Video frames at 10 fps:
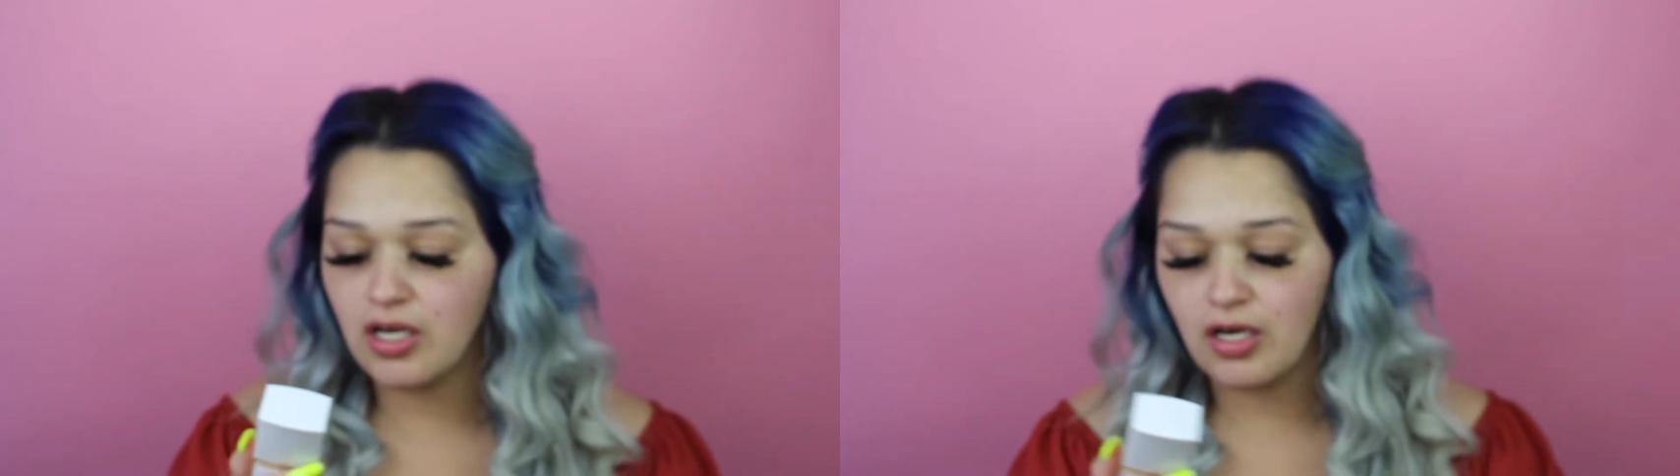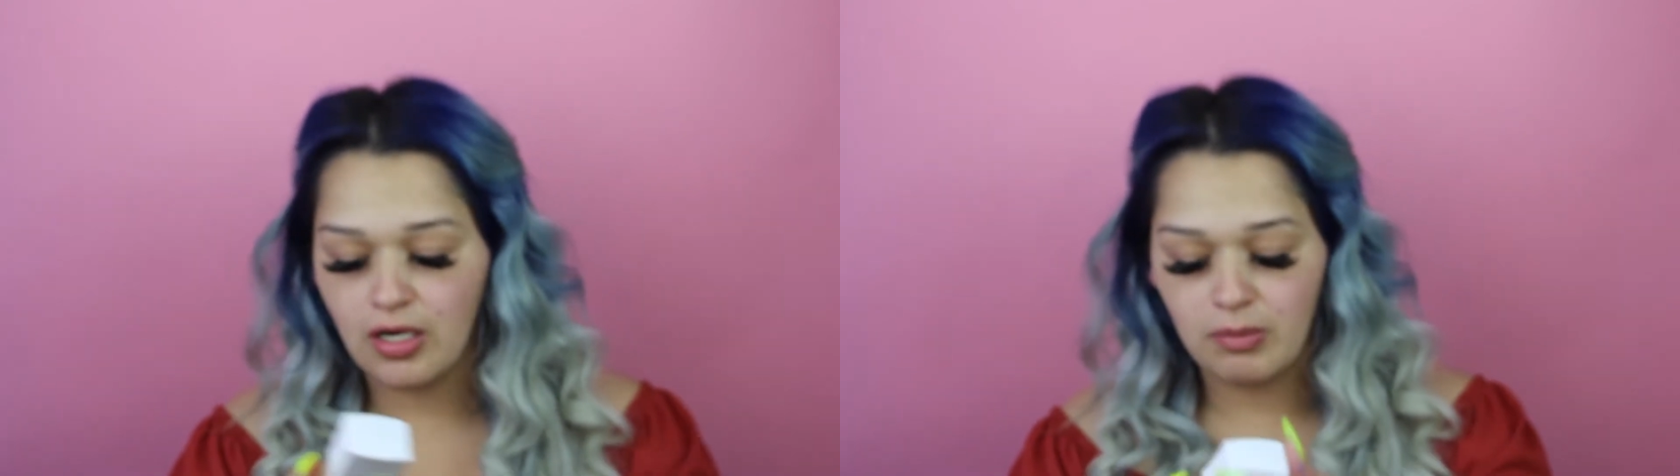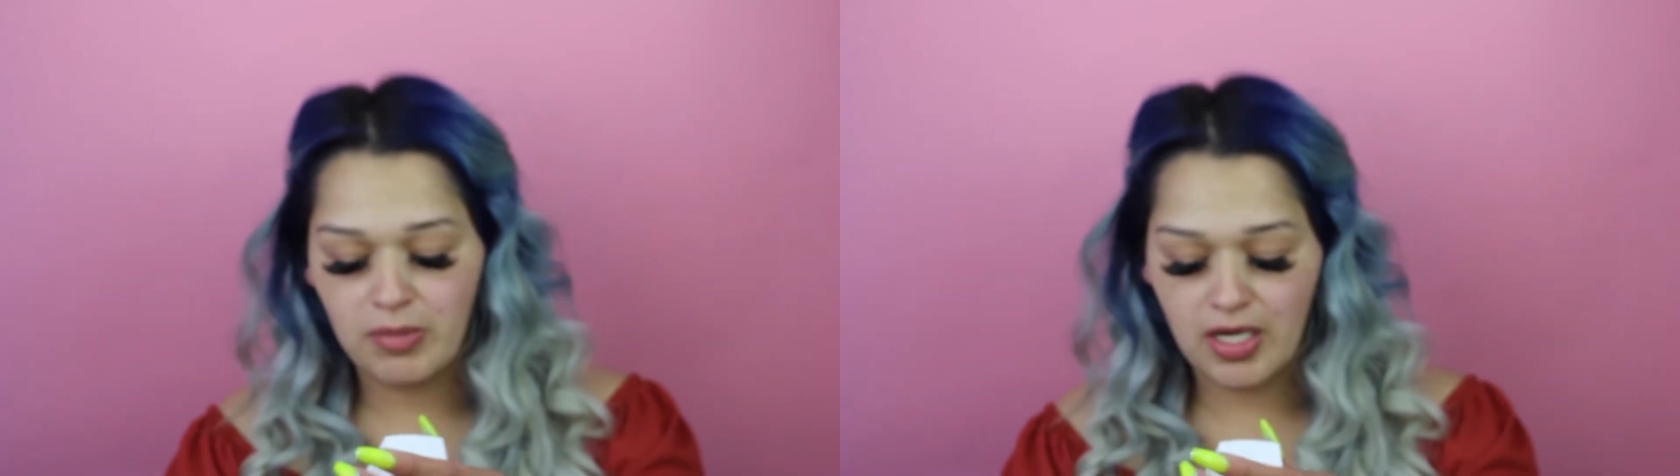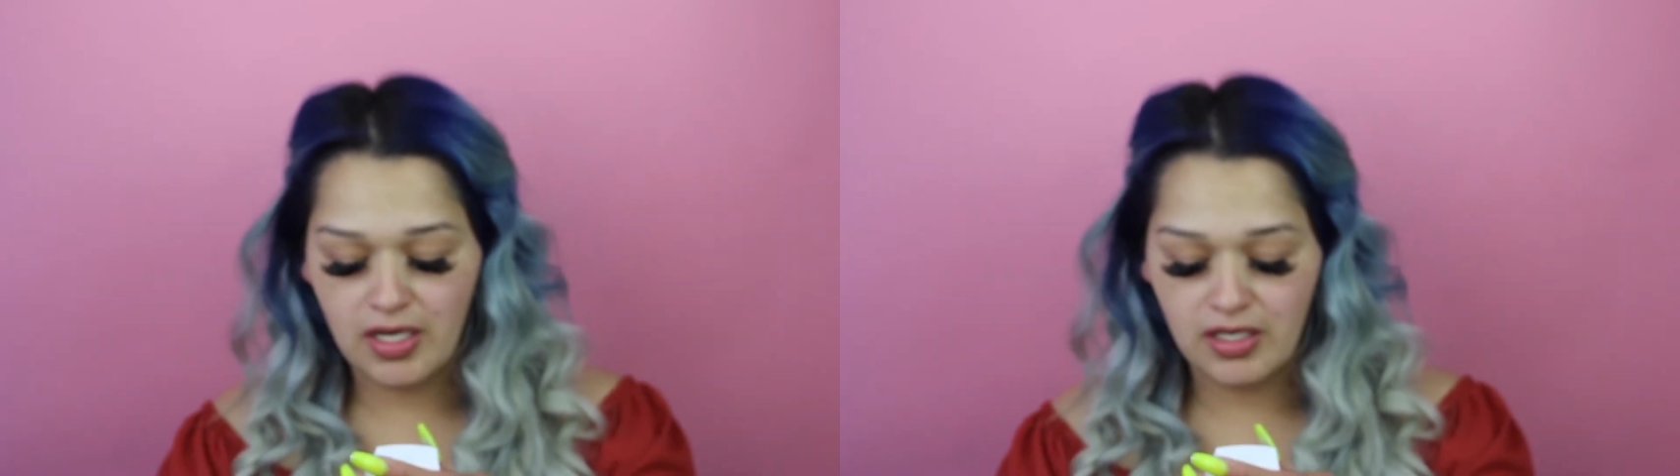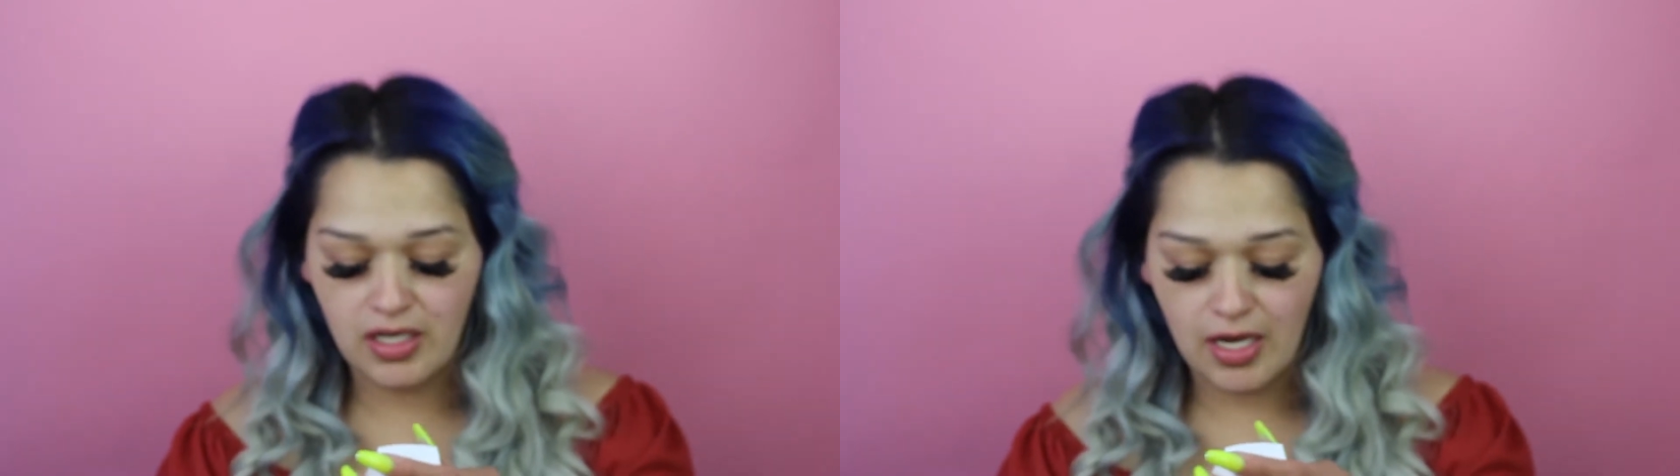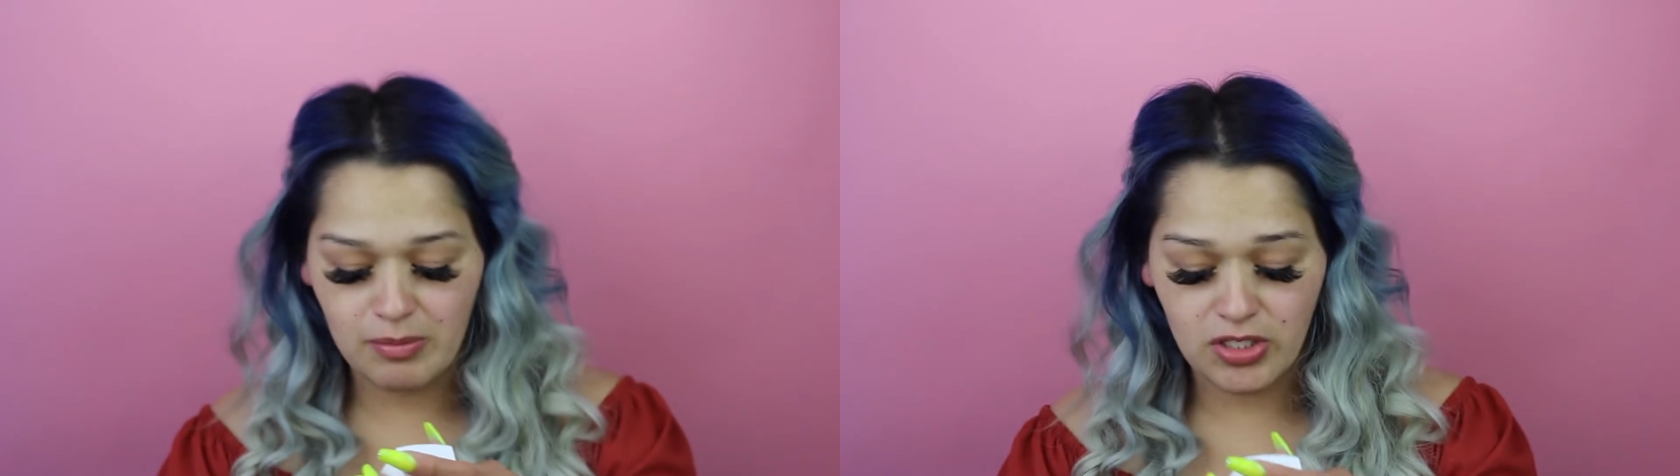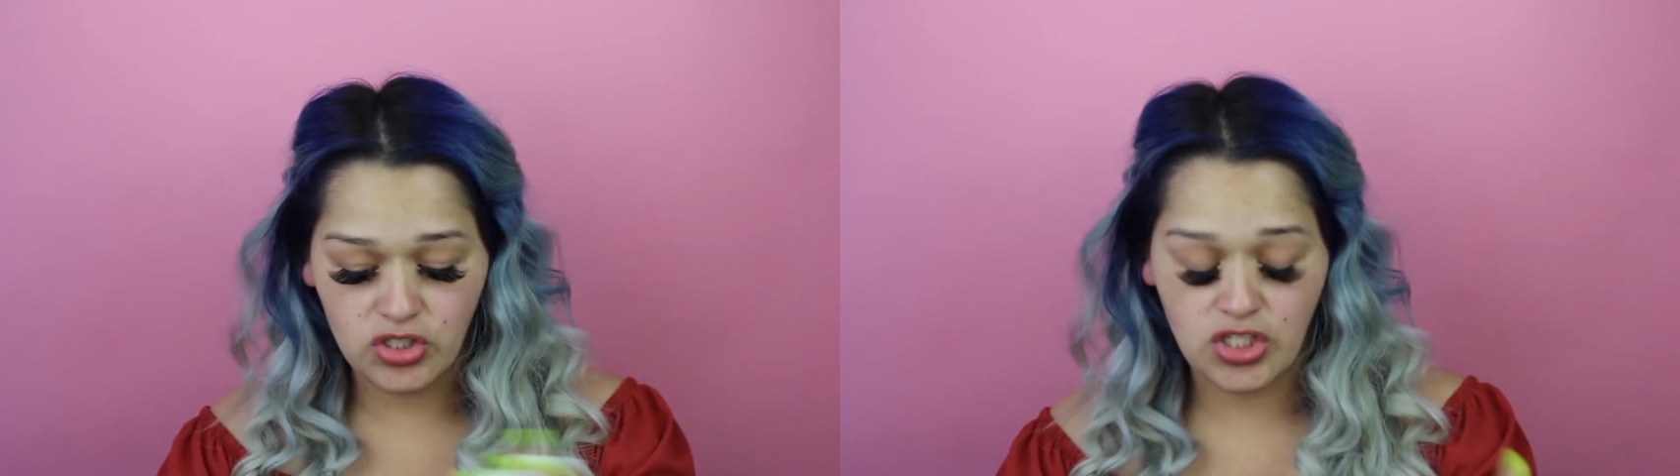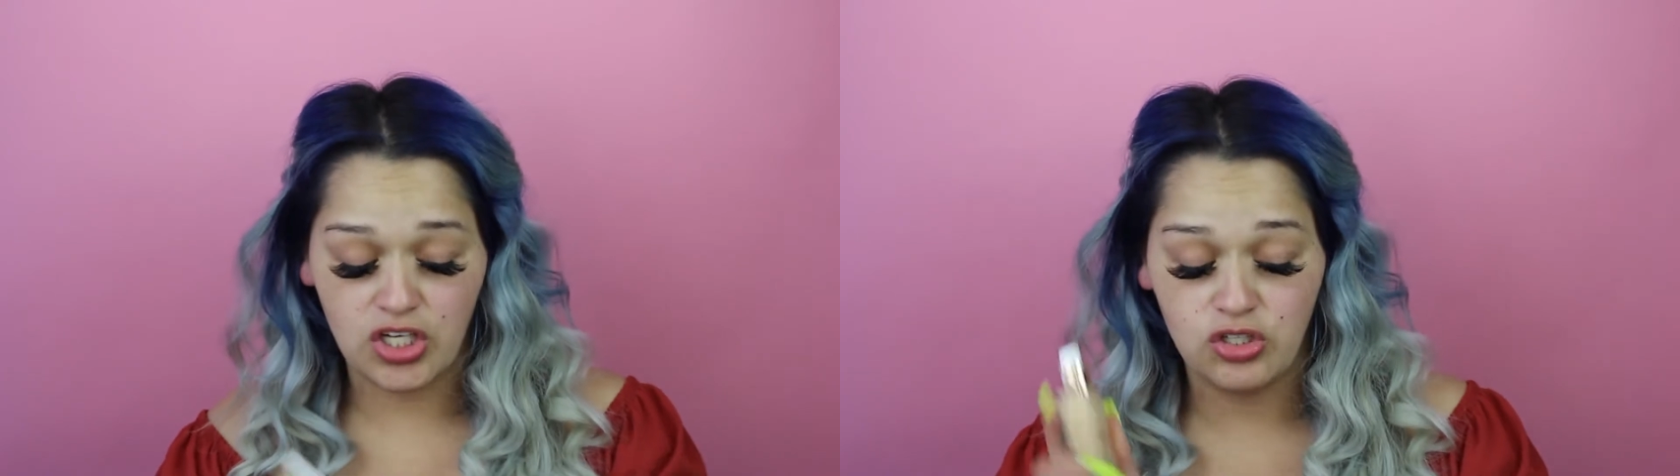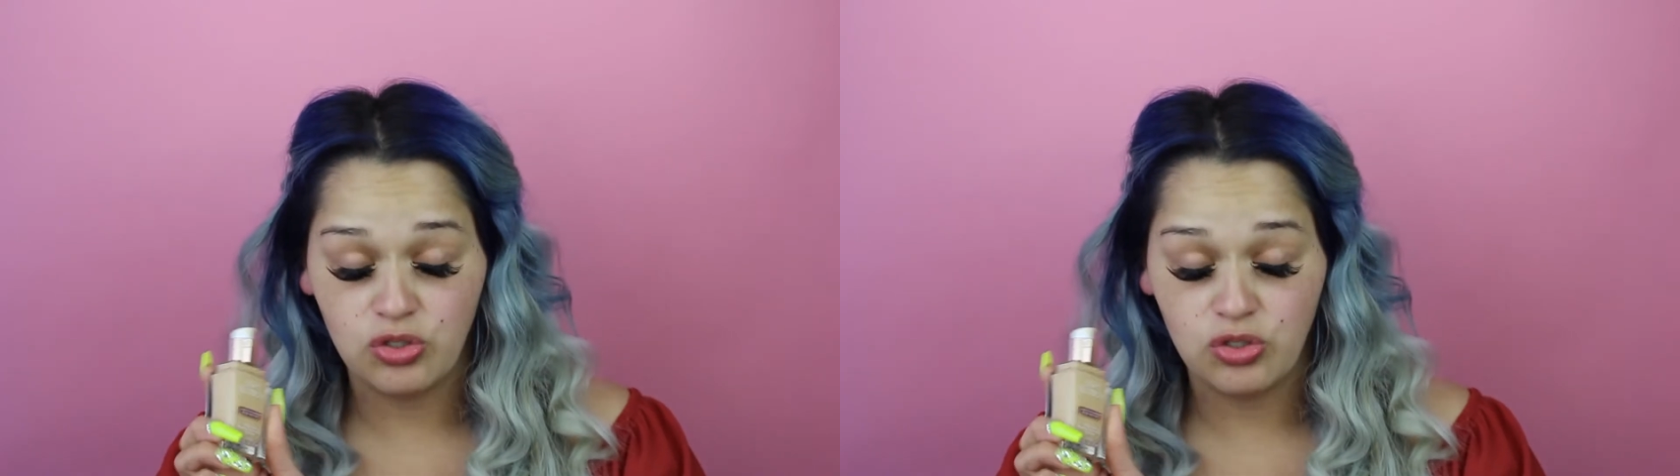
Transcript: and I'm in the shade